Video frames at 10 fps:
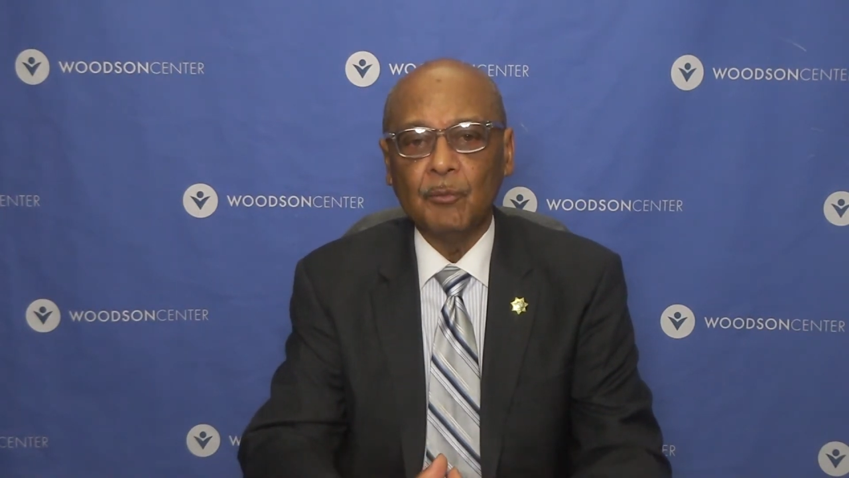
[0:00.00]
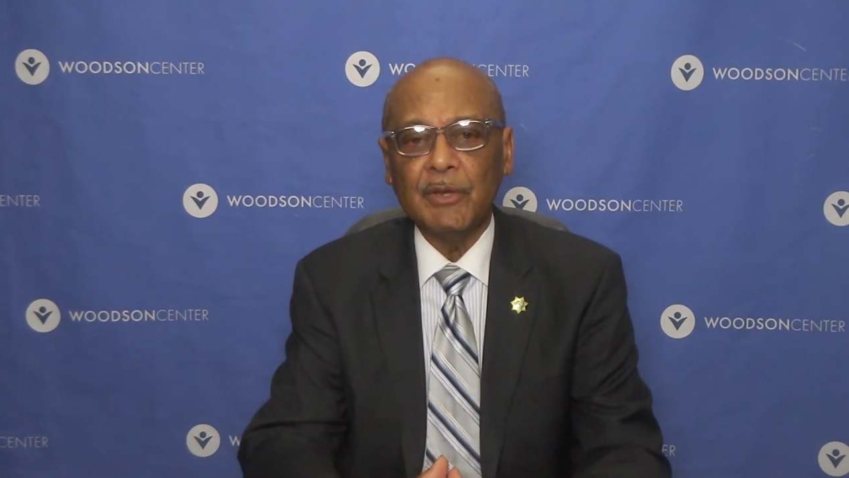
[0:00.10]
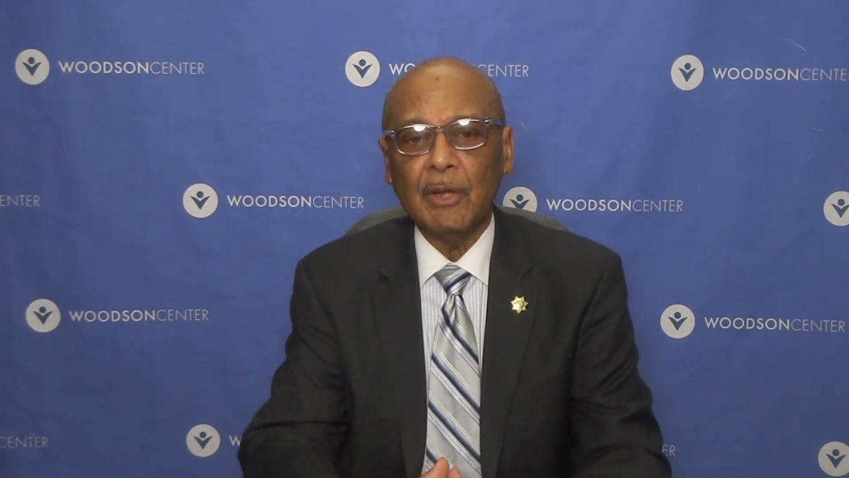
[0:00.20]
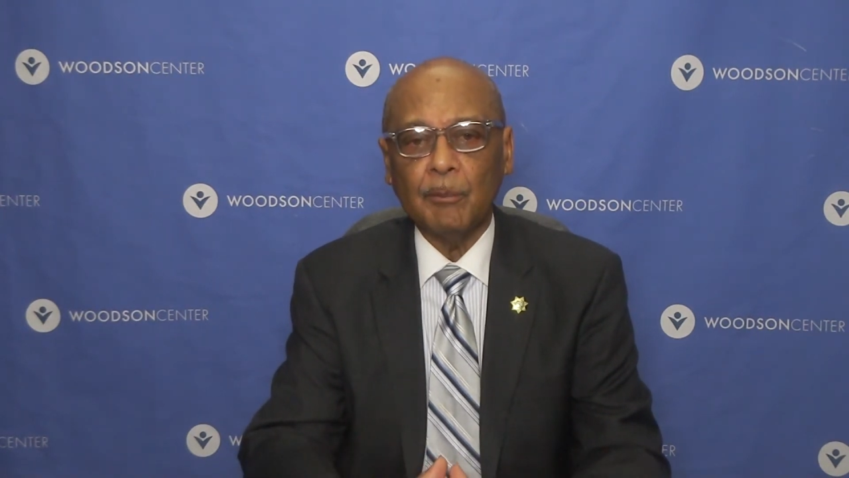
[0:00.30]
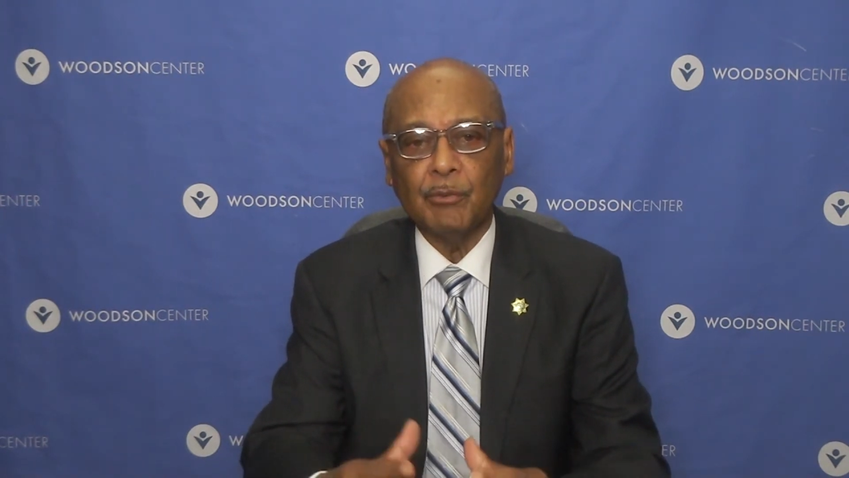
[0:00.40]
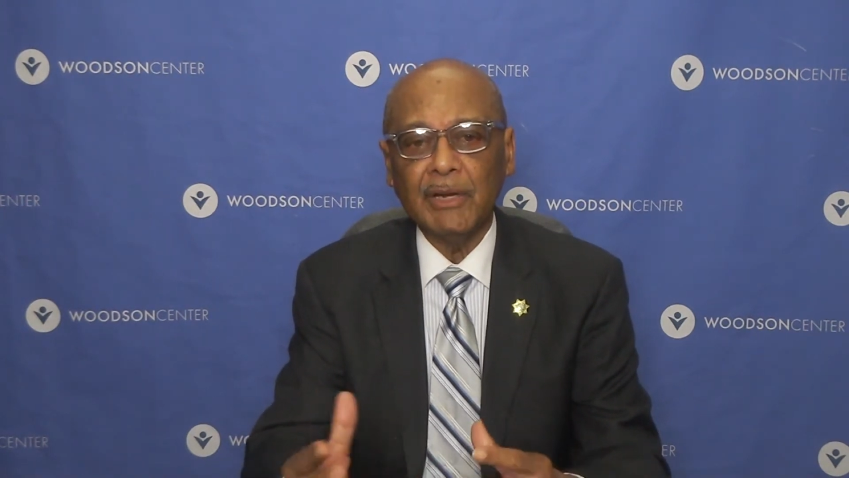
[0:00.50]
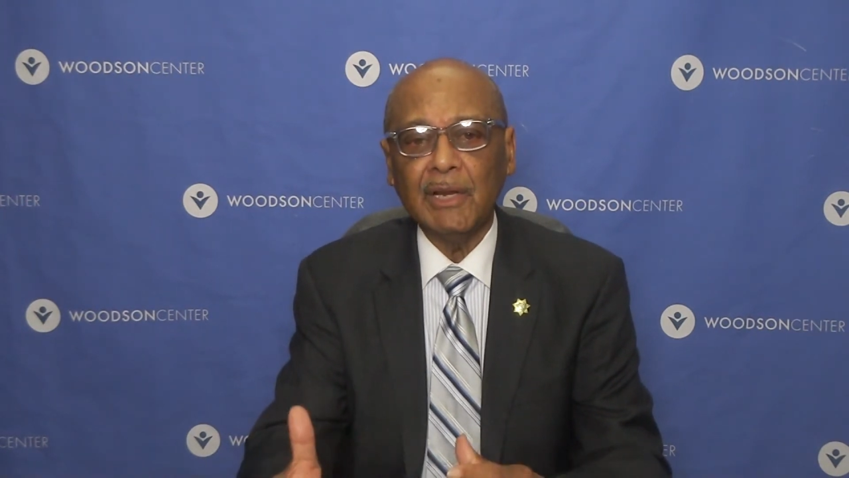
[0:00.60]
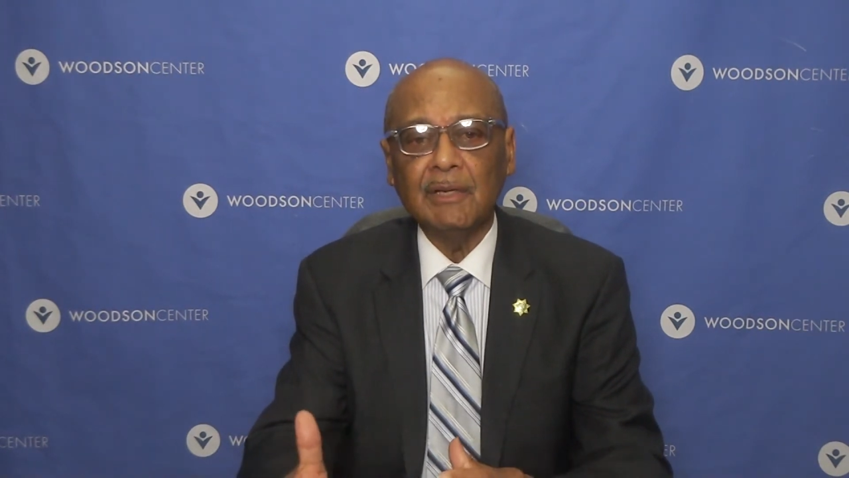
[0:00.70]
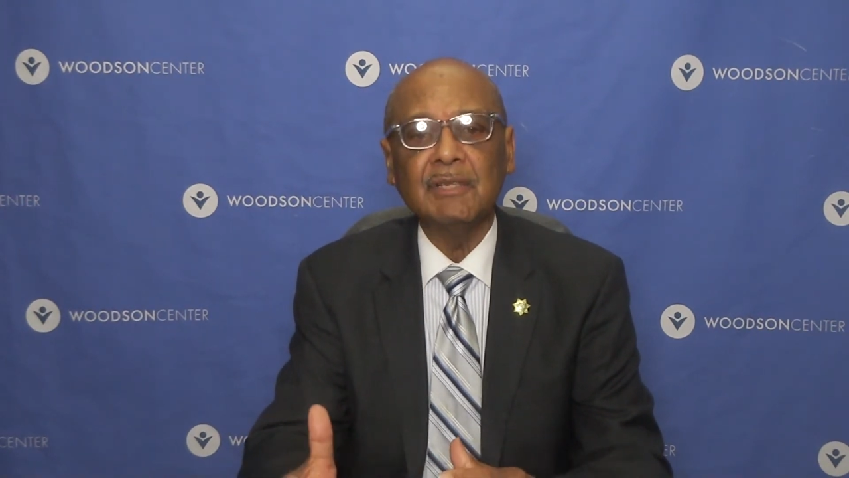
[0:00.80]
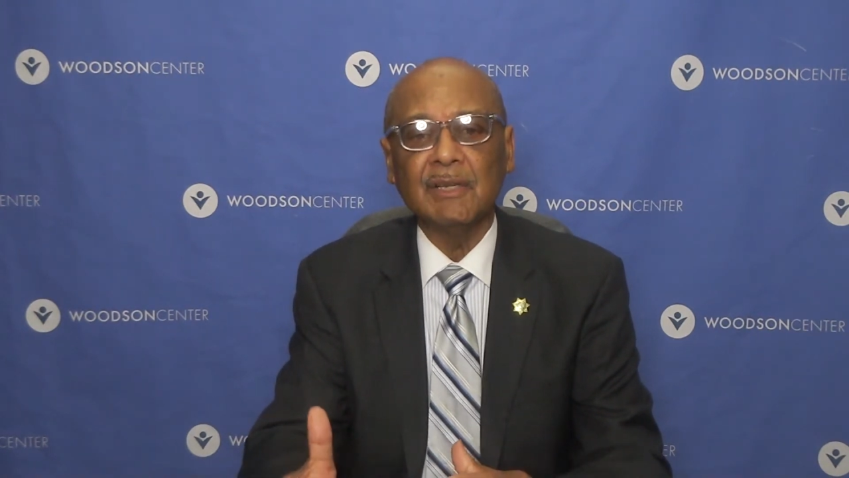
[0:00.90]
we are
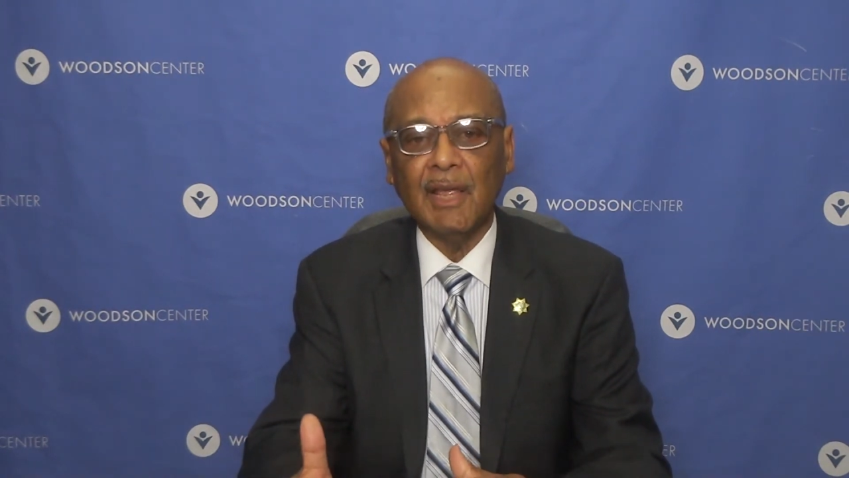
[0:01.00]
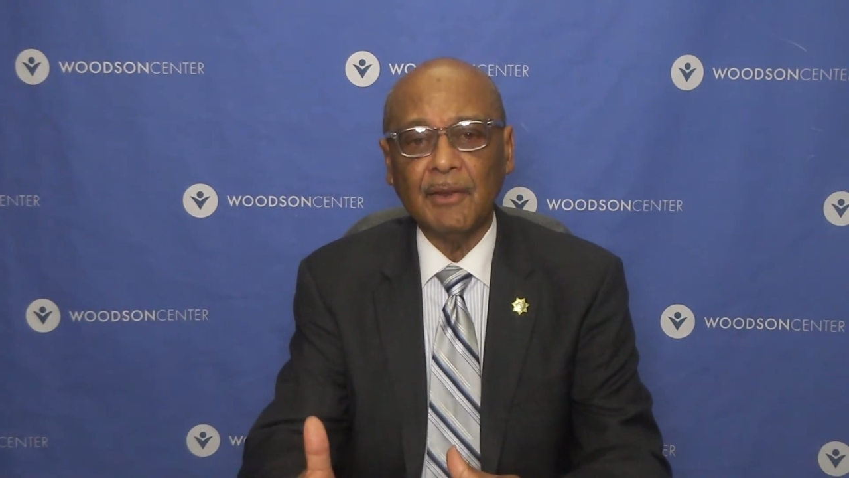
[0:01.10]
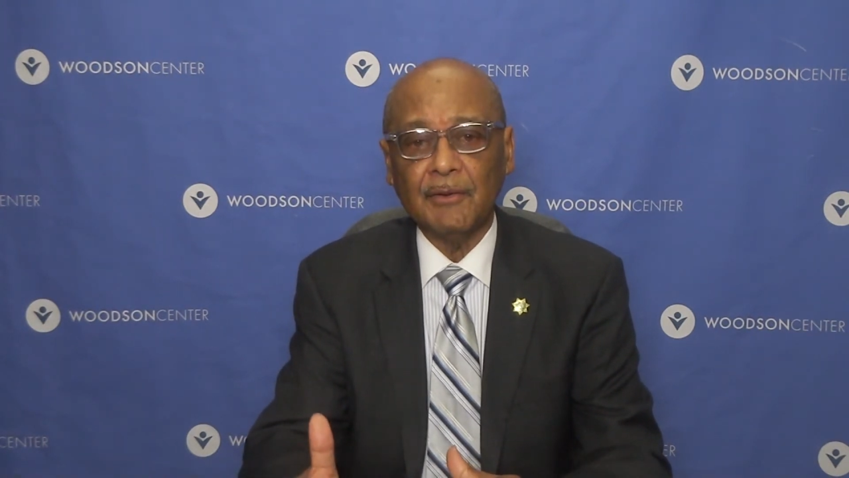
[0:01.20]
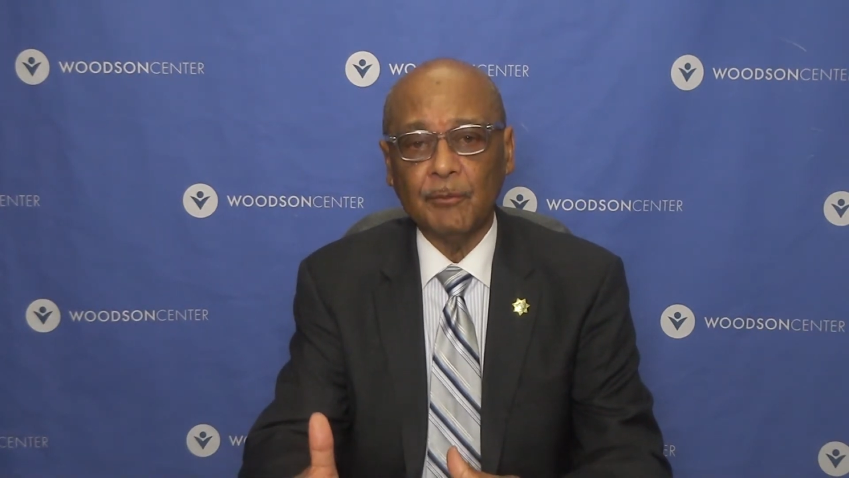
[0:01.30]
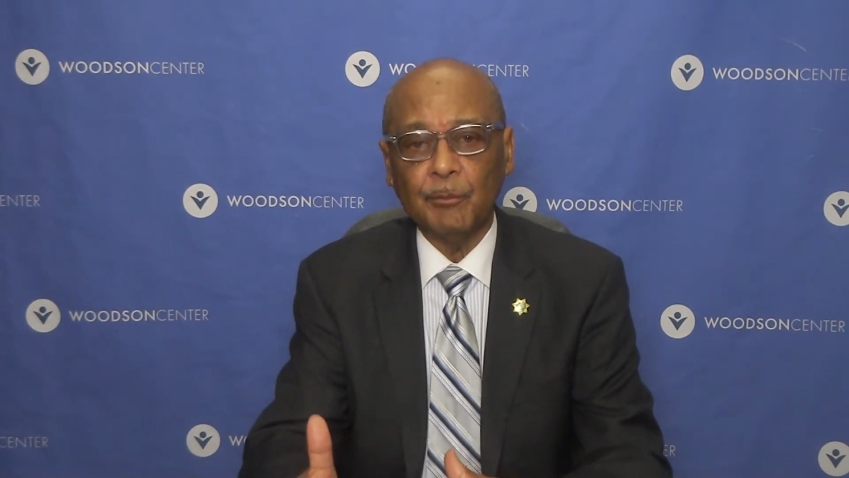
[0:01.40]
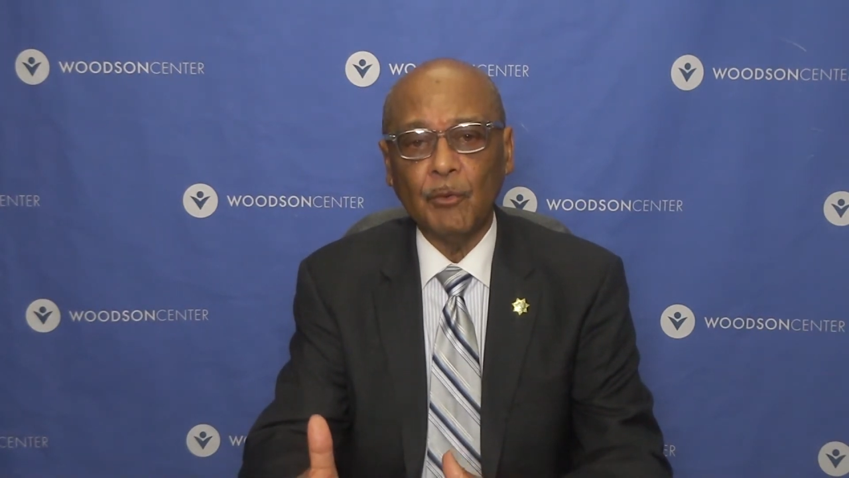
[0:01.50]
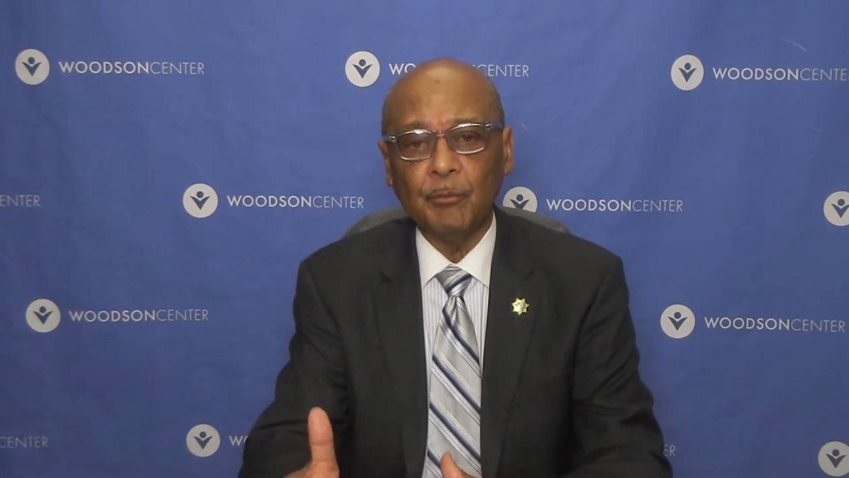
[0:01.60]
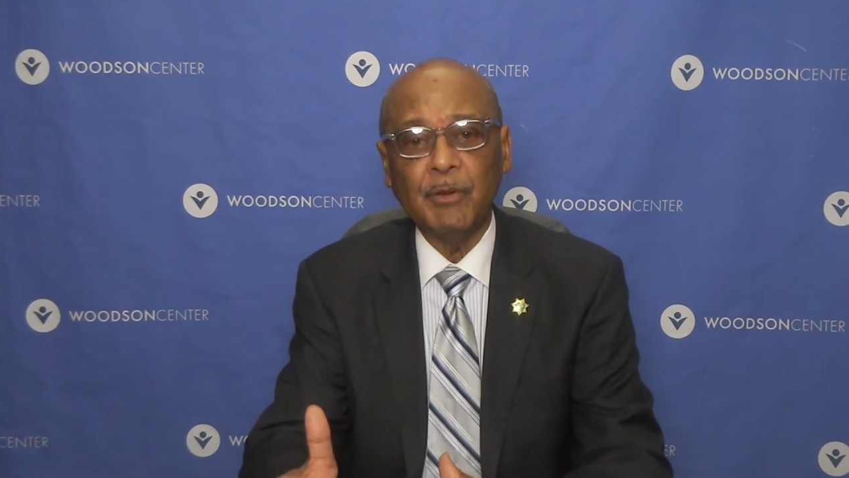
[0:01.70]
bringing together both